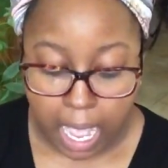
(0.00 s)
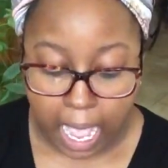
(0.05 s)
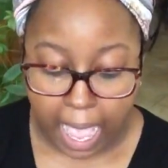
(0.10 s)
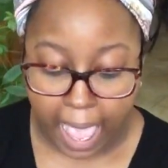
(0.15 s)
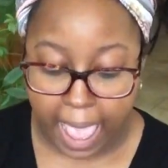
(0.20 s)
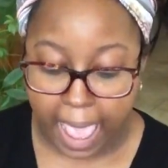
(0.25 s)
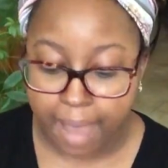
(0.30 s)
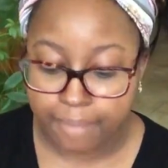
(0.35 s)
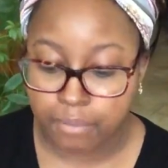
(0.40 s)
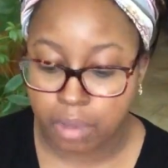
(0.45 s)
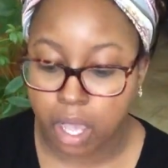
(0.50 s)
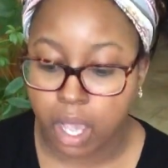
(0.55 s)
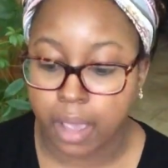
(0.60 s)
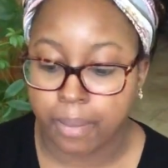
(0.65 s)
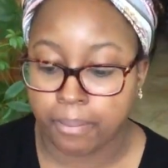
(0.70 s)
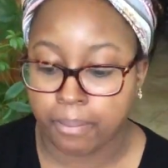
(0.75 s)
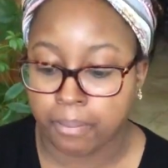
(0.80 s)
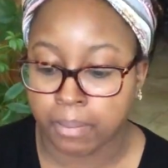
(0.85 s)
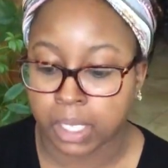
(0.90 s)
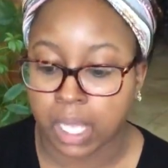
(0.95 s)
I have
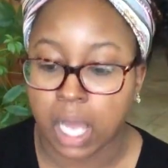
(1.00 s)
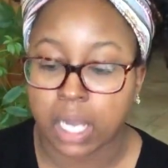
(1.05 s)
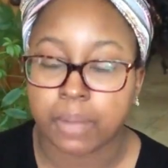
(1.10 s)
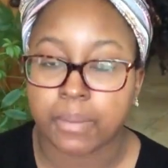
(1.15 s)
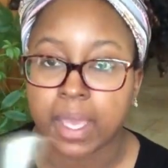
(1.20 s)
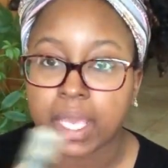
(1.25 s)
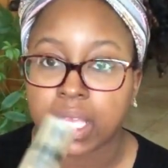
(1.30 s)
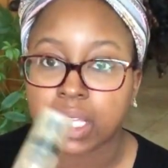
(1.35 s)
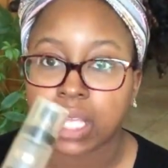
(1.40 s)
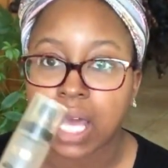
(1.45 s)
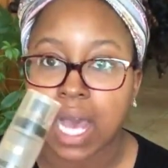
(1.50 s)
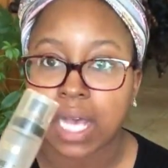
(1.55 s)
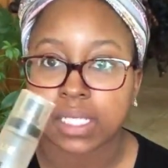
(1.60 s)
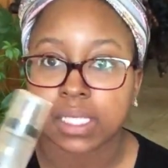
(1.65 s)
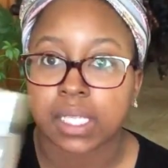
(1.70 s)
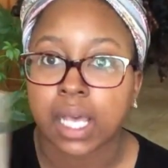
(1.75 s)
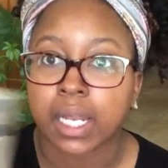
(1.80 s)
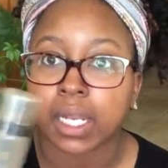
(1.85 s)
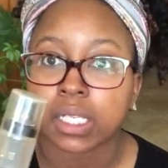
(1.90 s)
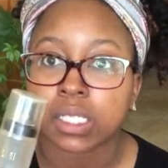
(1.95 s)
my Milani Make It
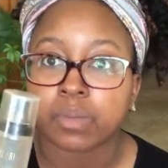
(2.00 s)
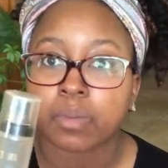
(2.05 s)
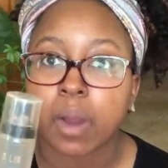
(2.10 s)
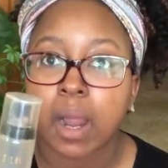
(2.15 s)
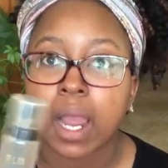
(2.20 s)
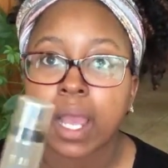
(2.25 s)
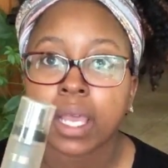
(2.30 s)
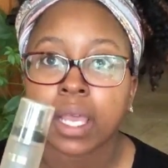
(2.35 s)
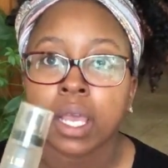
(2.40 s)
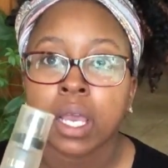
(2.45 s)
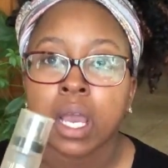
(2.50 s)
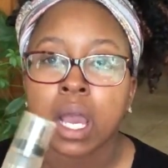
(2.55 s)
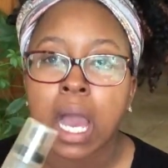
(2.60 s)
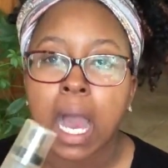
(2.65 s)
Last setting spray.